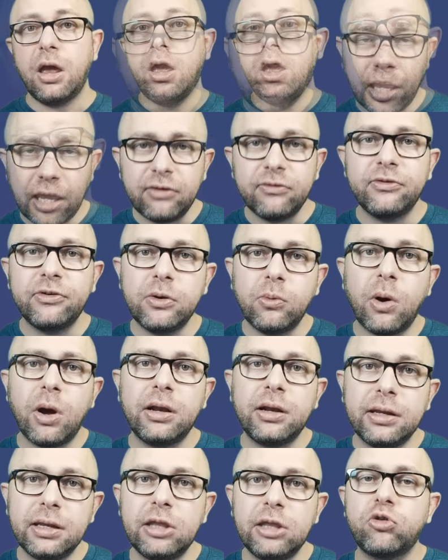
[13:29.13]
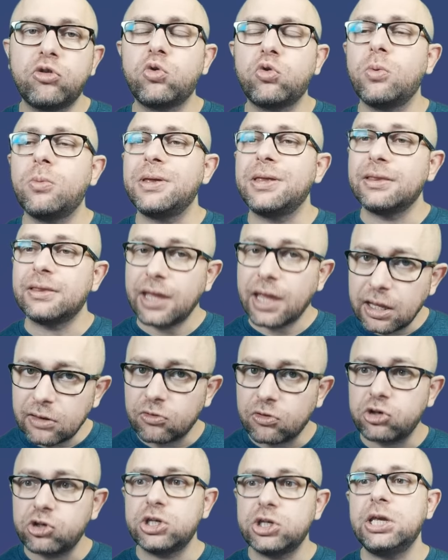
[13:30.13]
Everyone needs to
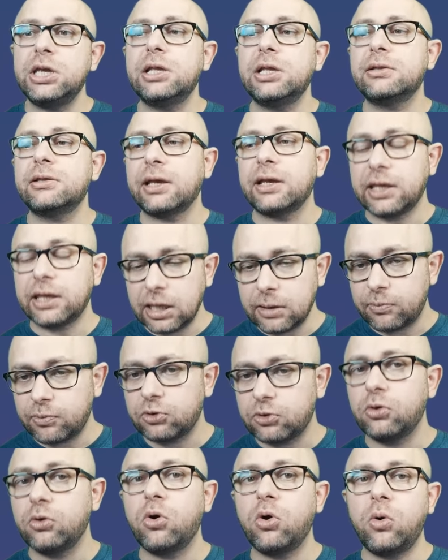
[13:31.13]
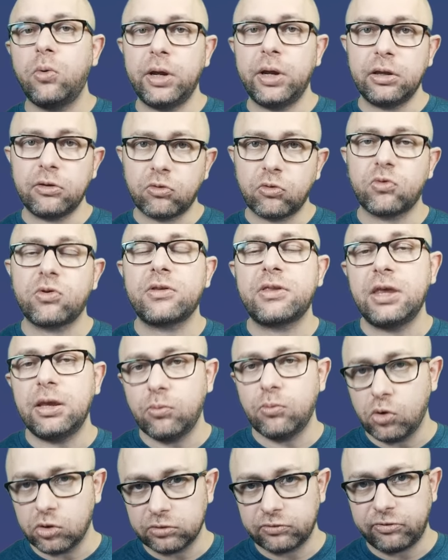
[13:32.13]
maintain the shield and keep it growing so the
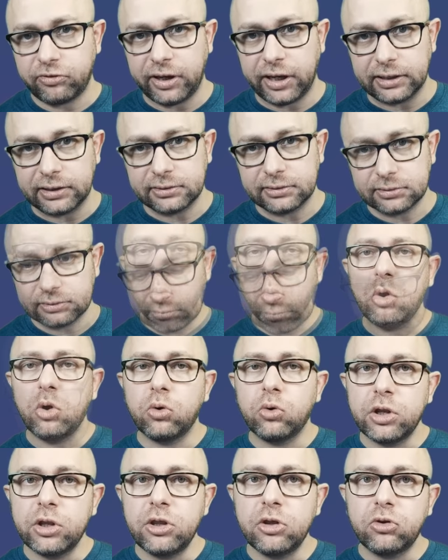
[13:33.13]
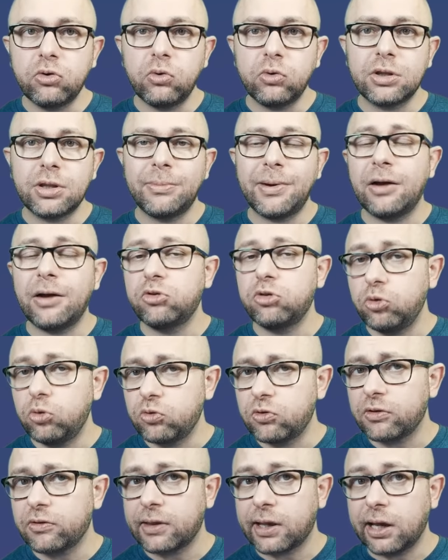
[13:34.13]
team won't fail. We already talked about
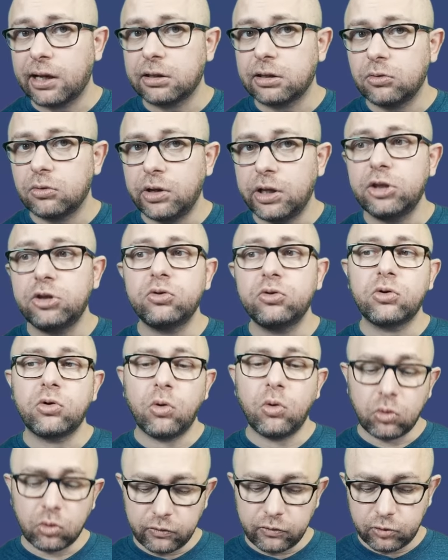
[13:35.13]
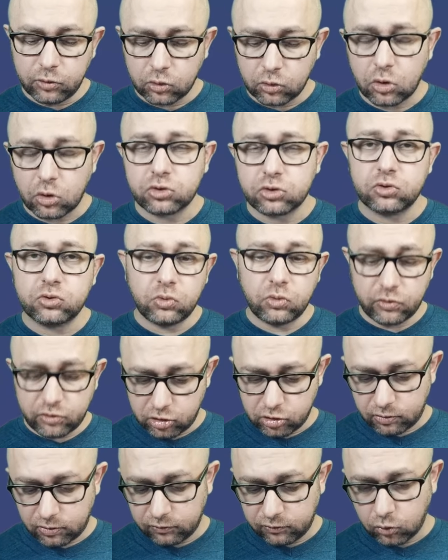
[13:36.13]
using the calculator, or if you're not sure,
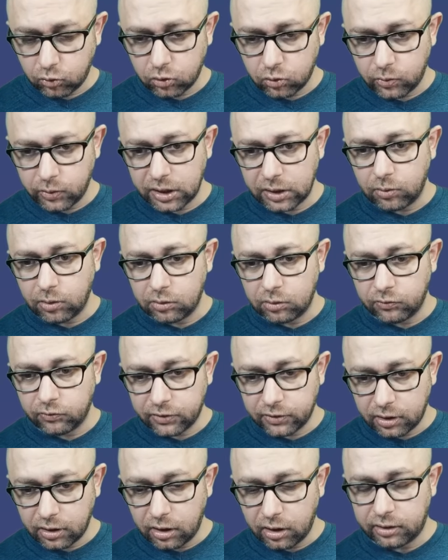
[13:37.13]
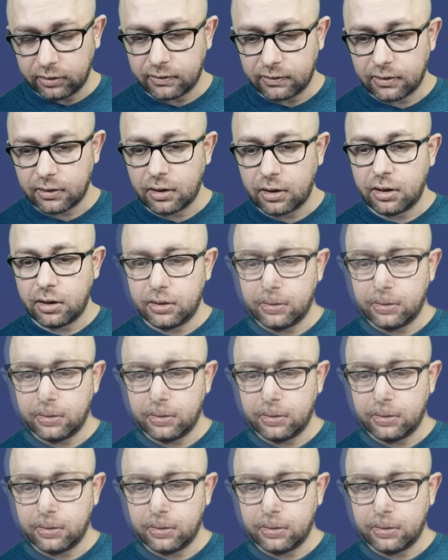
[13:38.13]
just following one of the guides.